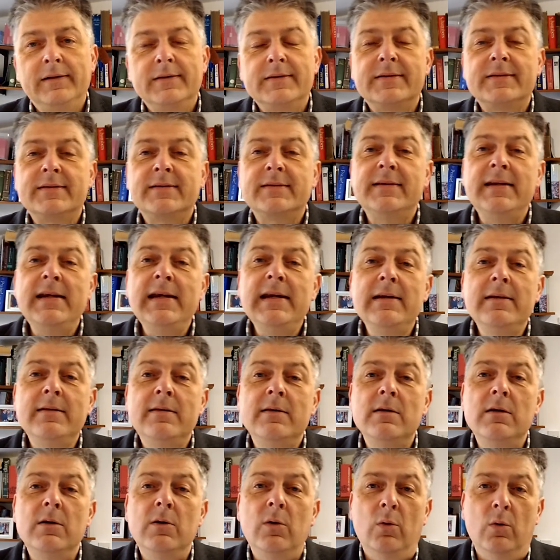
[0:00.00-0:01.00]
Seek
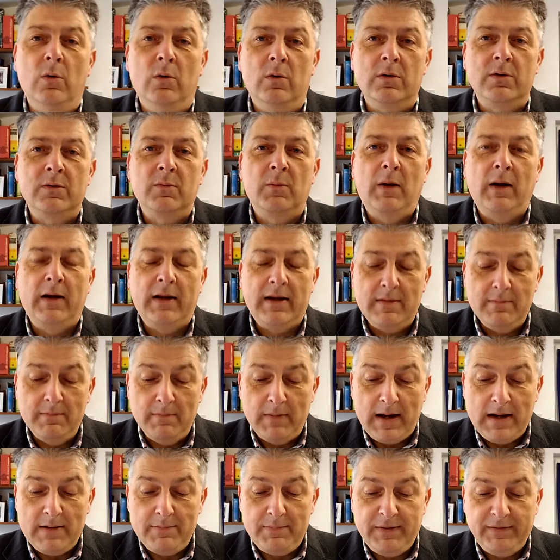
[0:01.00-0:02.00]
the Lord while he
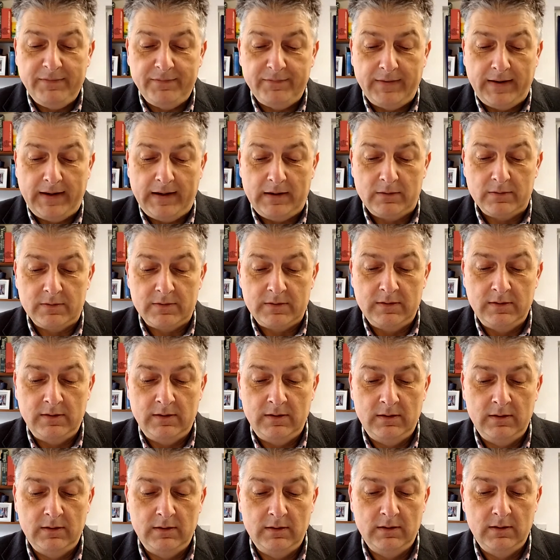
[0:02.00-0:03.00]
may be found.
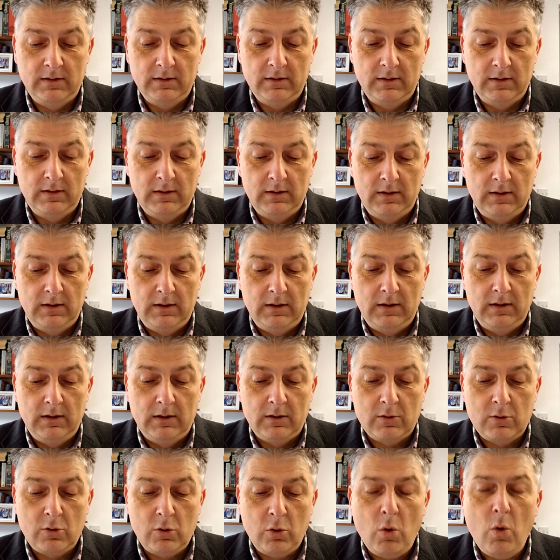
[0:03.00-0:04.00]

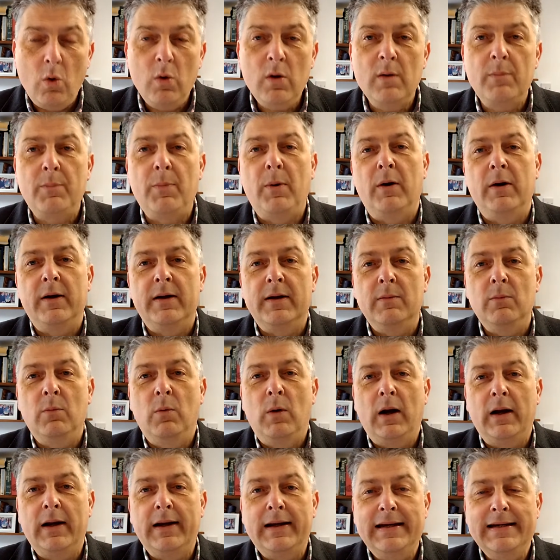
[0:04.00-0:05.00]
Call upon him
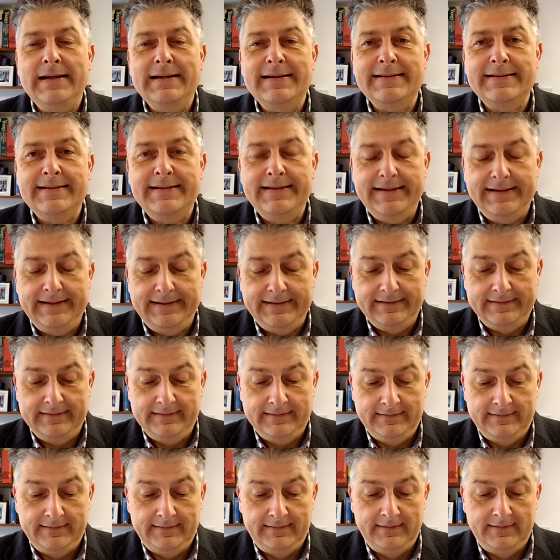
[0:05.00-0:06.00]
while he is near.
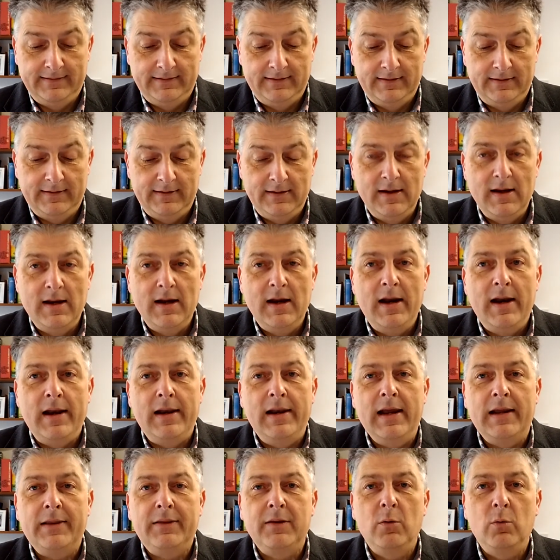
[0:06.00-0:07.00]

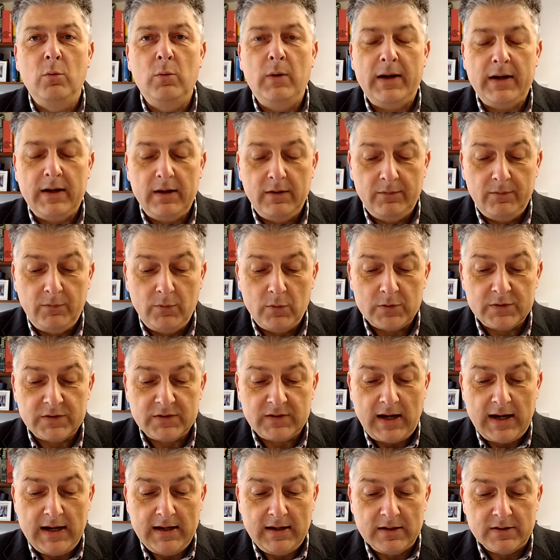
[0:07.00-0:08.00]
Let the wicked
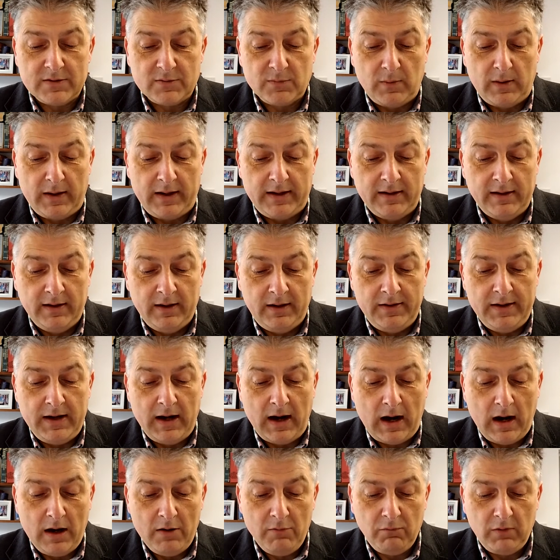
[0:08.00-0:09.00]
forsake his way, and
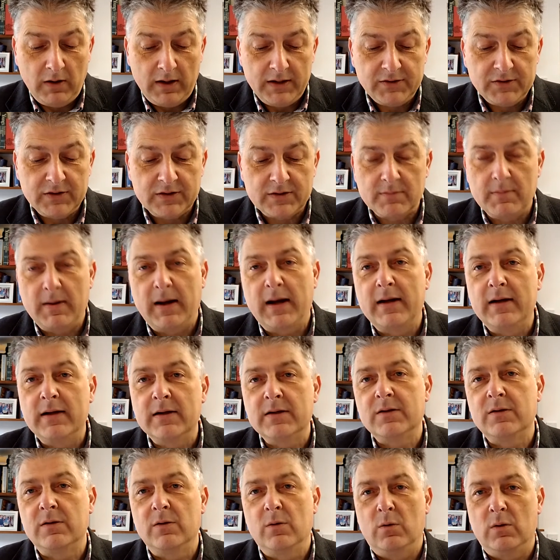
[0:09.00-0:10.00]
the unrighteous man
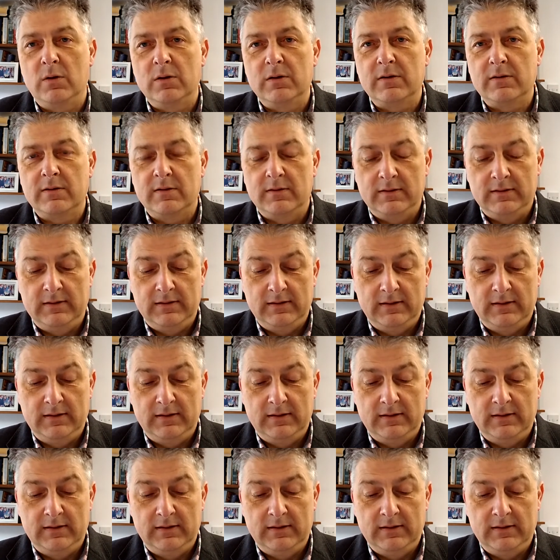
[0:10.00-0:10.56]
his thoughts.